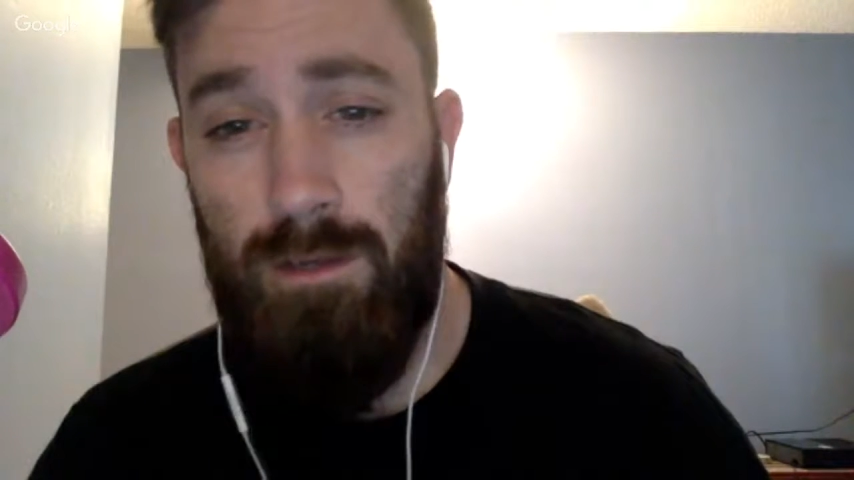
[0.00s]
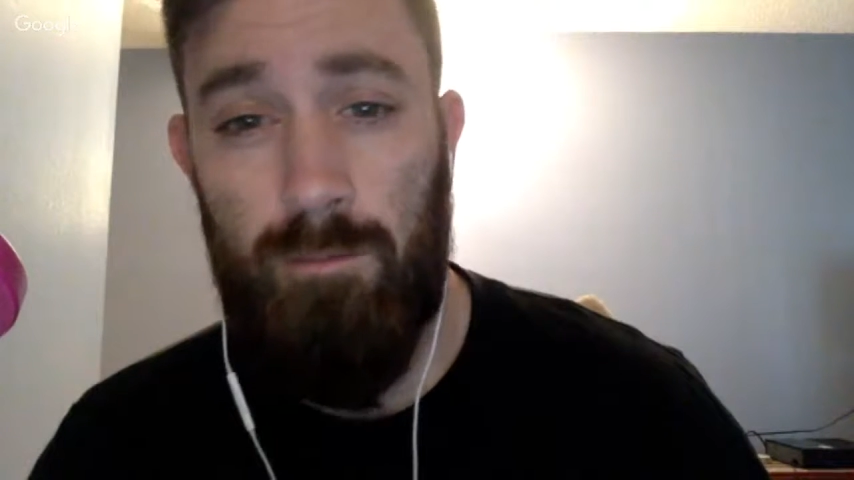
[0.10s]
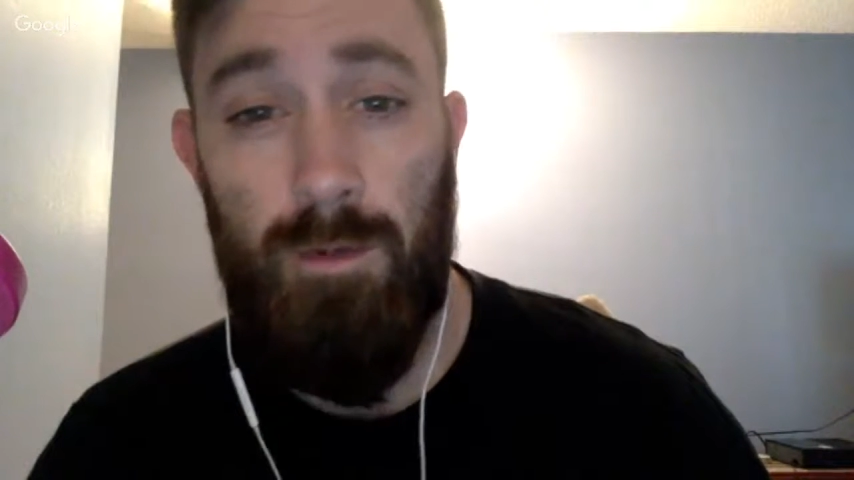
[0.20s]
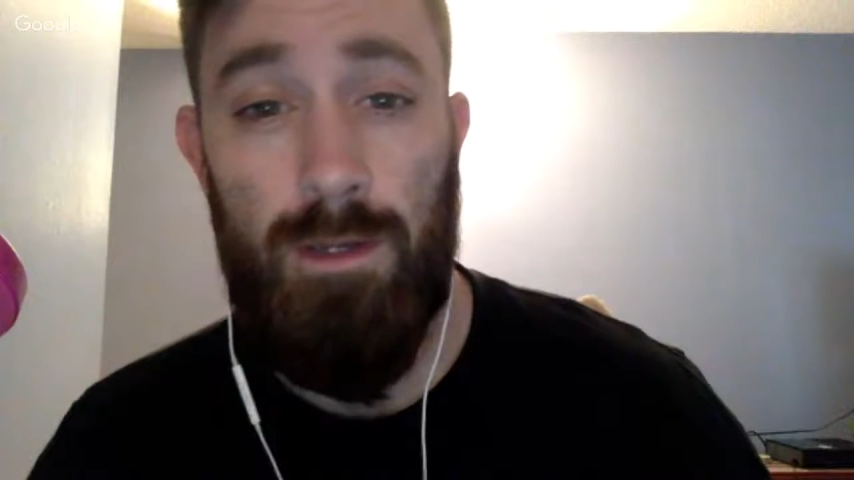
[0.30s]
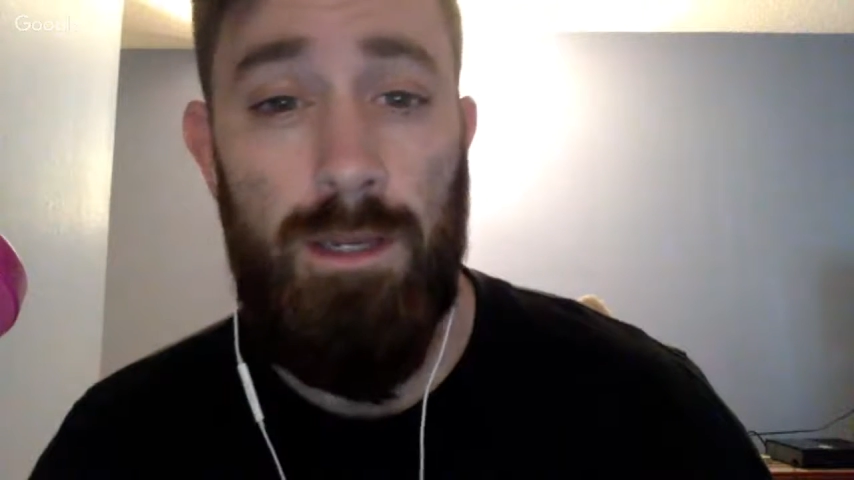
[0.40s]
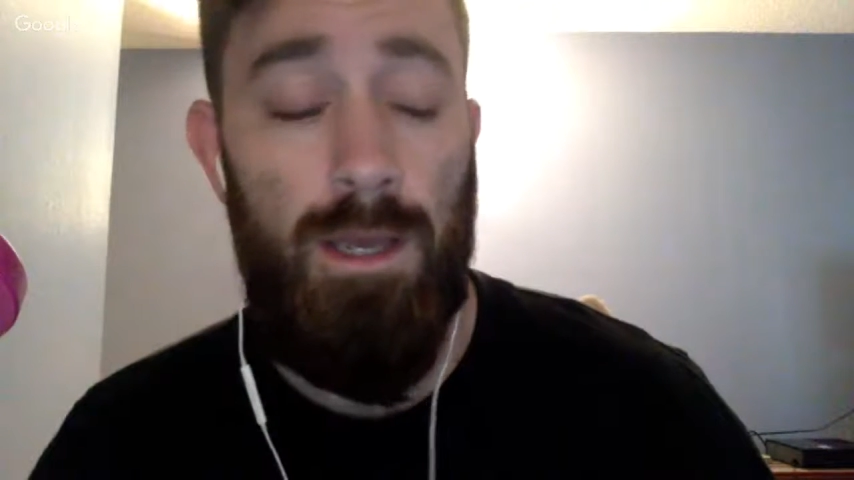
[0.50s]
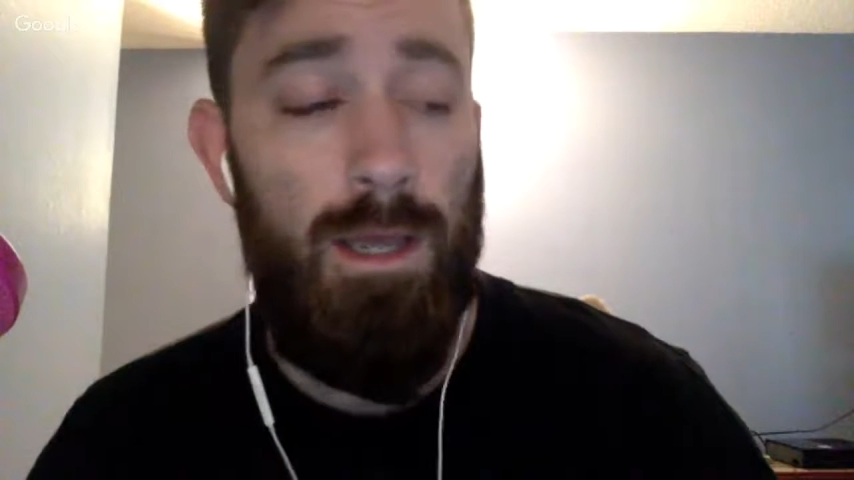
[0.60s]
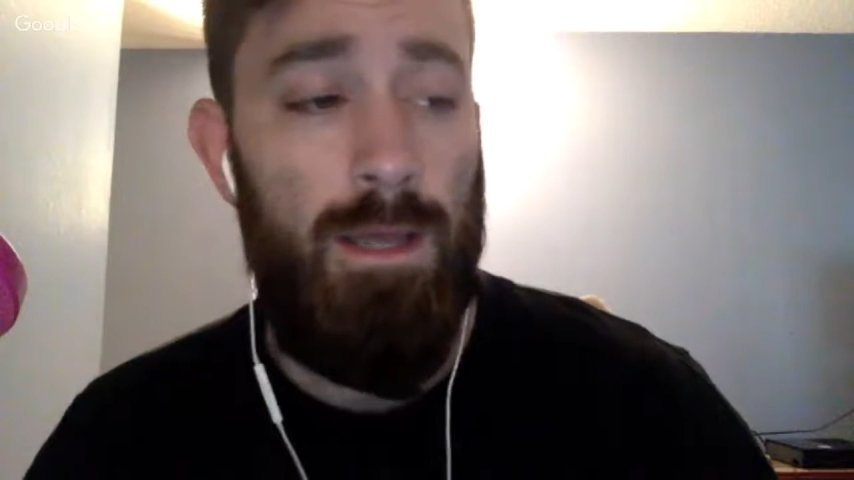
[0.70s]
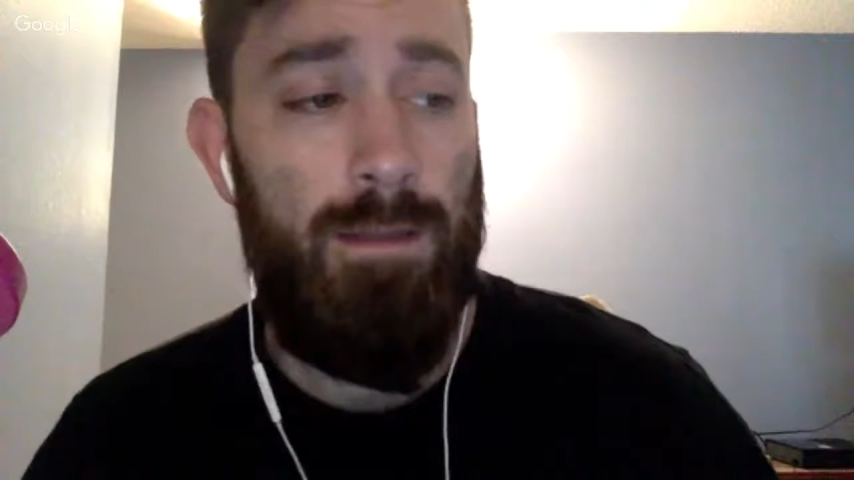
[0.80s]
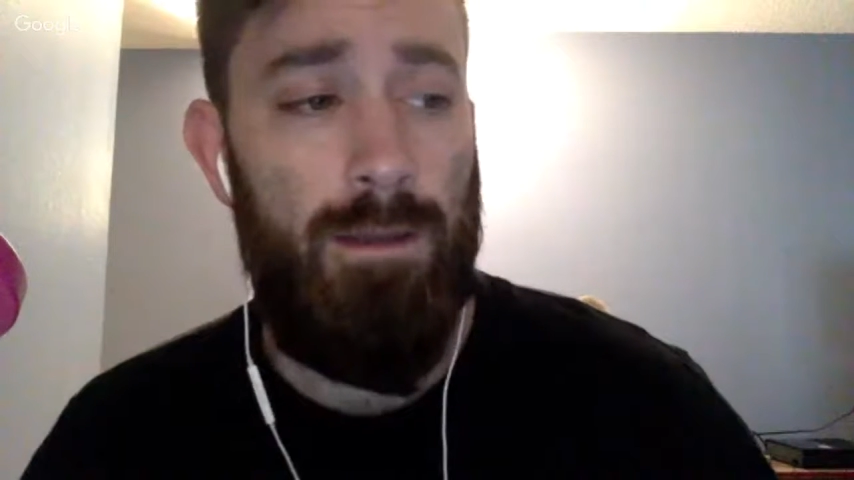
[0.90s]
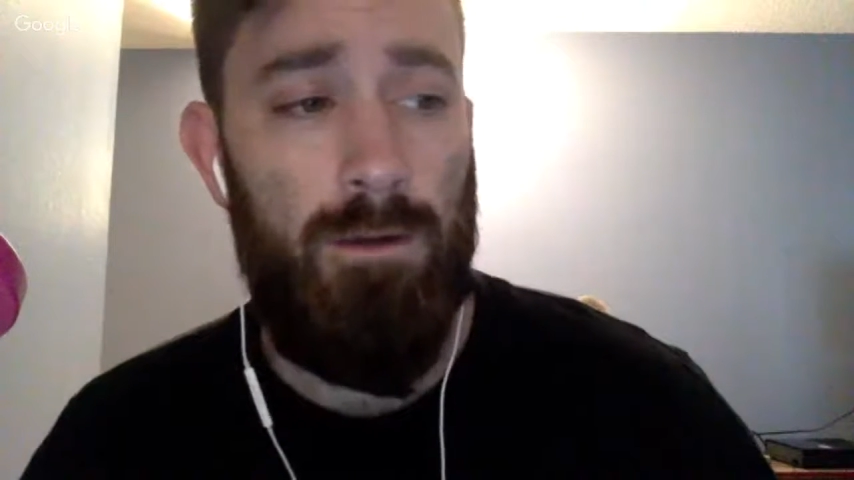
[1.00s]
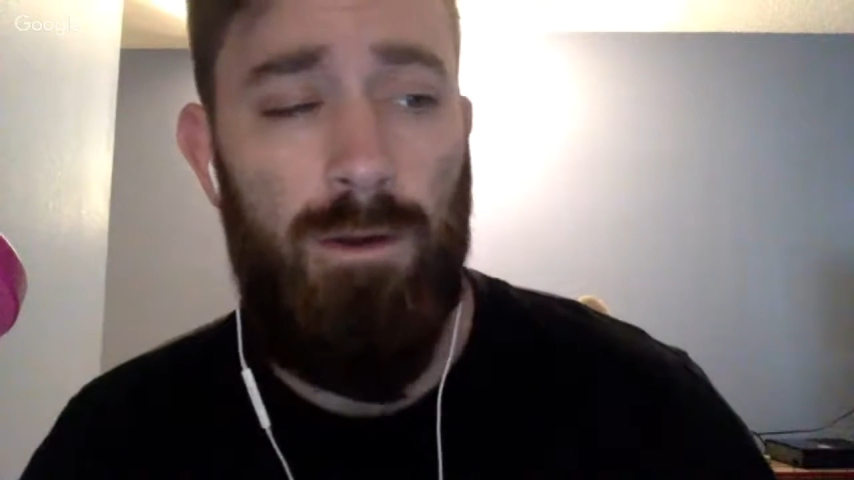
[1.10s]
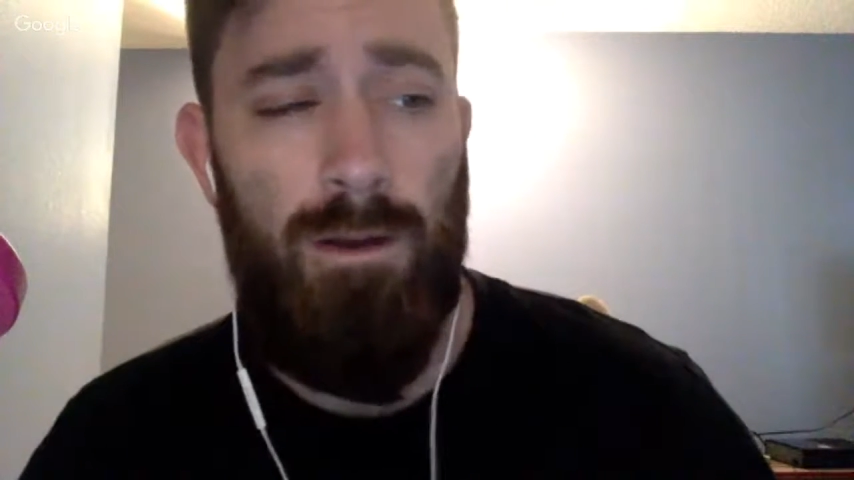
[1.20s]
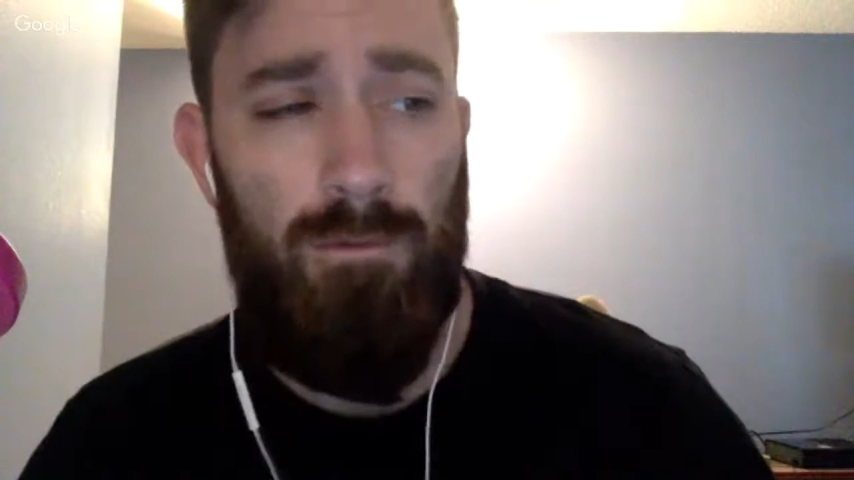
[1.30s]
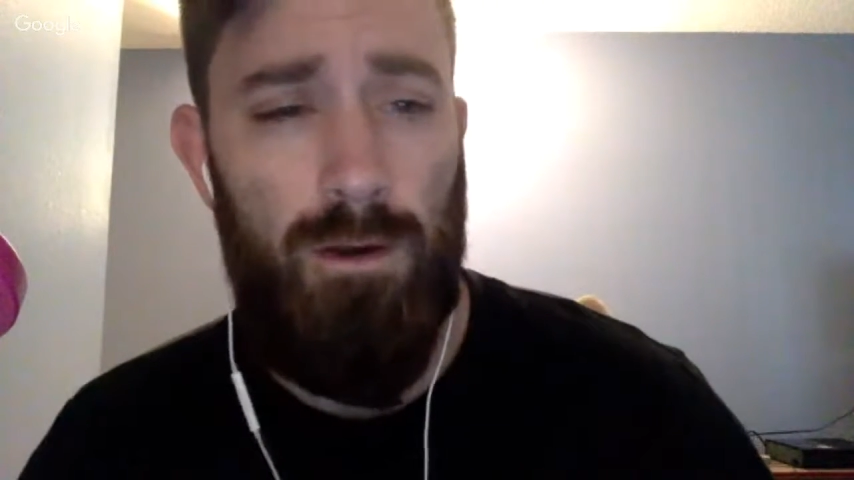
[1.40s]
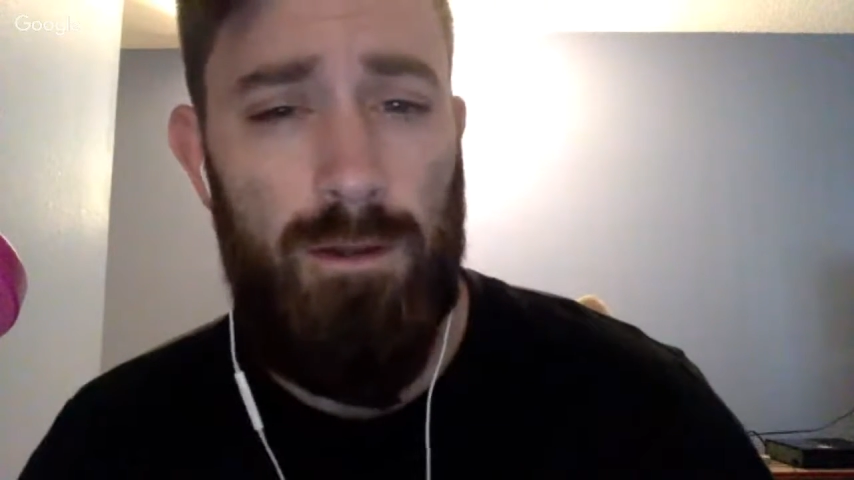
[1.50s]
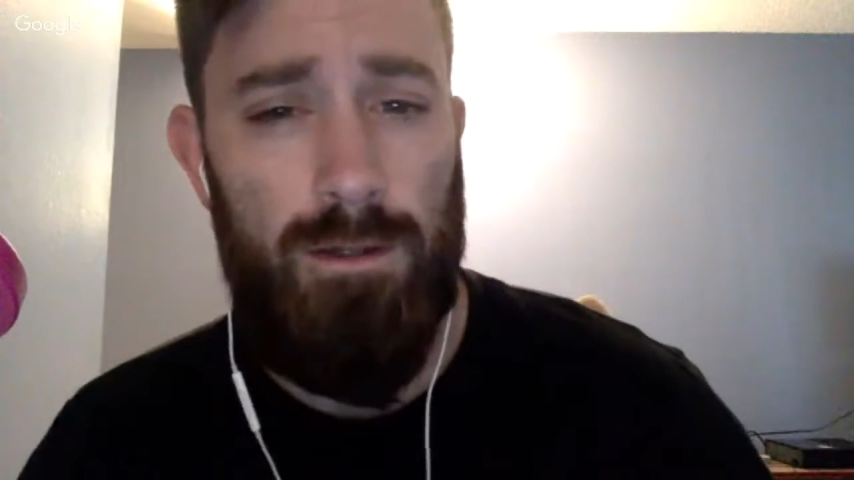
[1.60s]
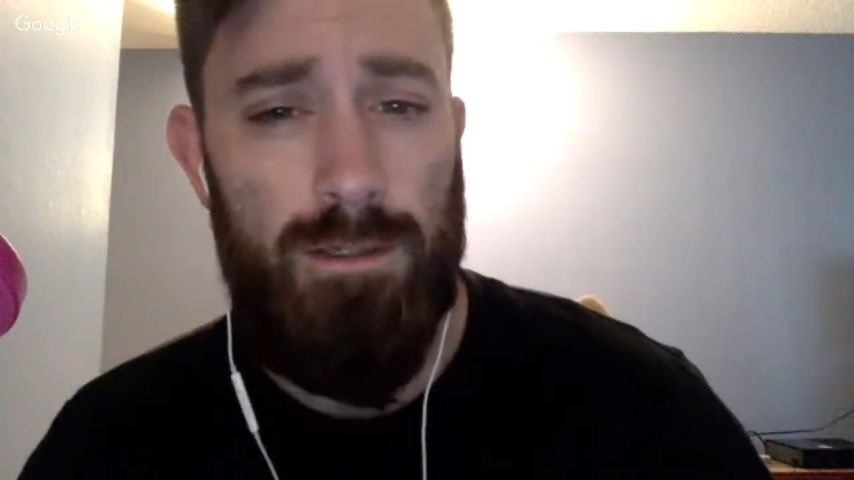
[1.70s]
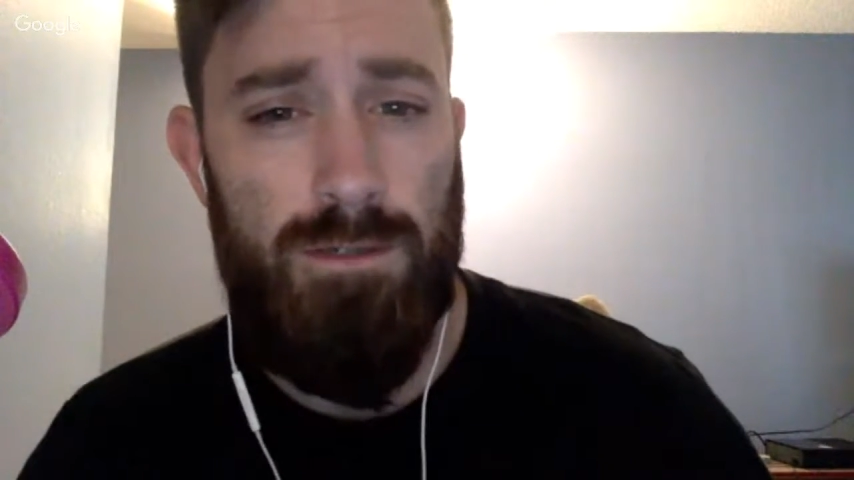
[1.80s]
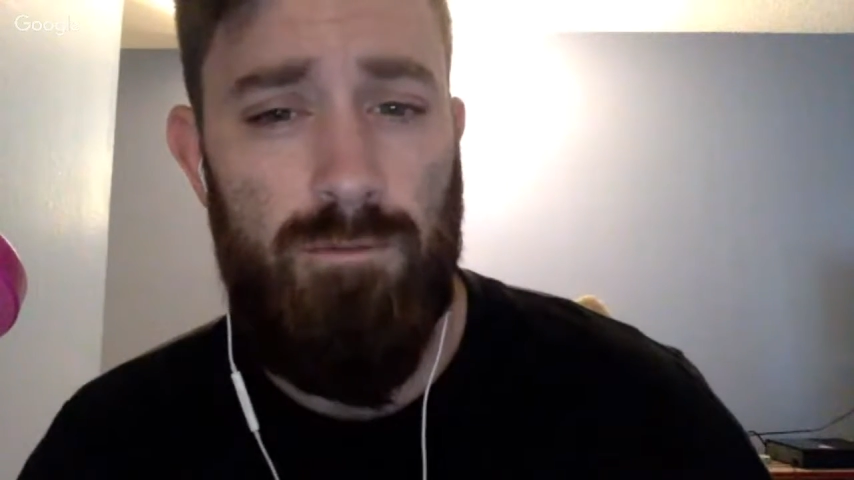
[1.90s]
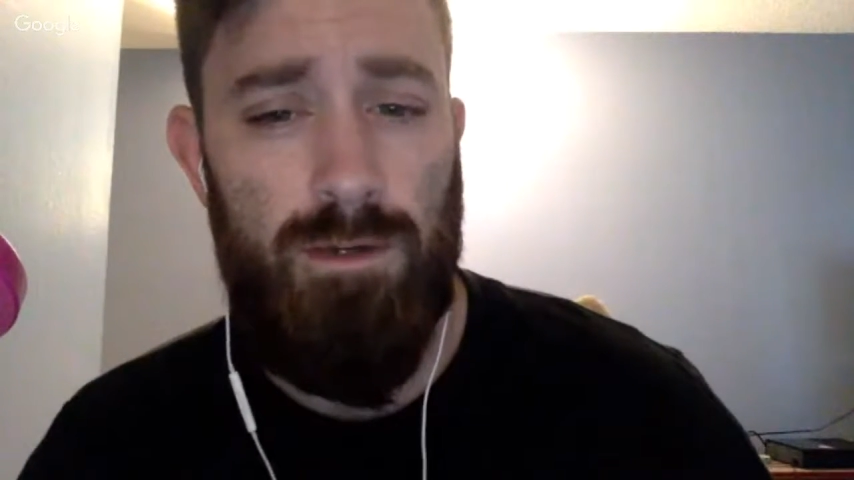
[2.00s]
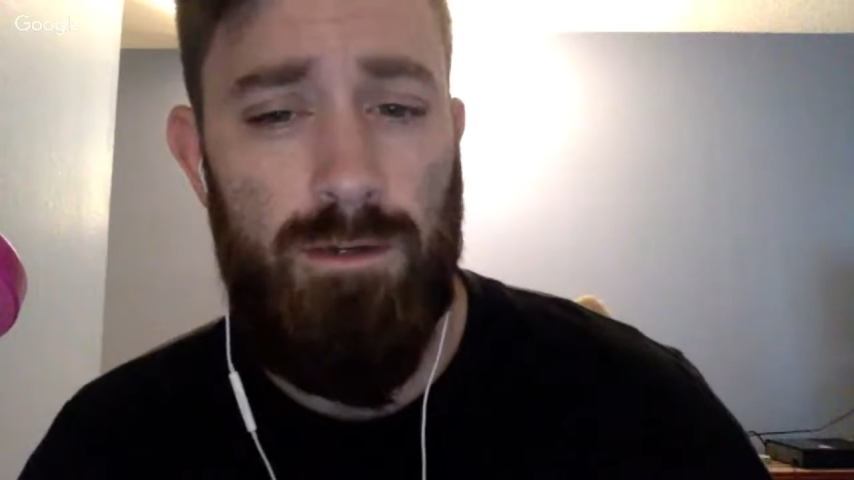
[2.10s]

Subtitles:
but the Crown Royal is real